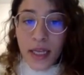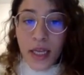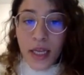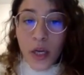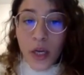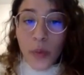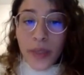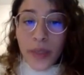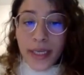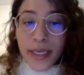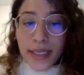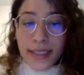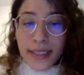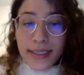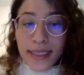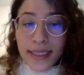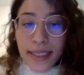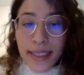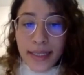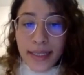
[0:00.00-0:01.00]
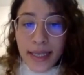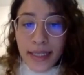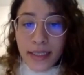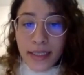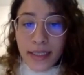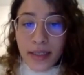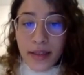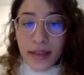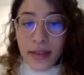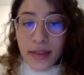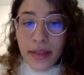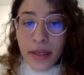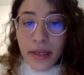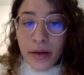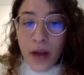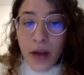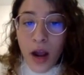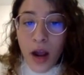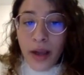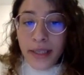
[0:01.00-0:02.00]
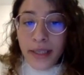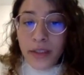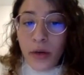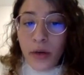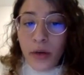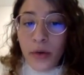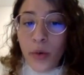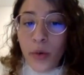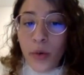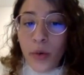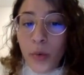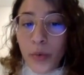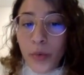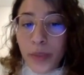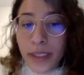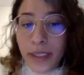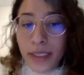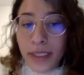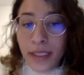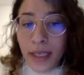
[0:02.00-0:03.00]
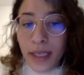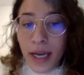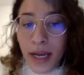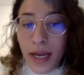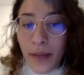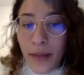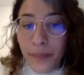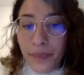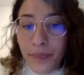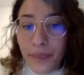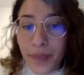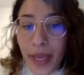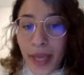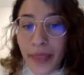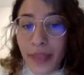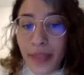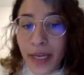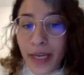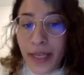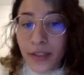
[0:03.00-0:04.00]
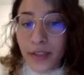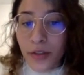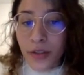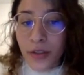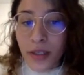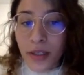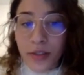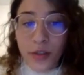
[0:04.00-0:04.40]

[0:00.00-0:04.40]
we can see that their eyes are already at the letter da.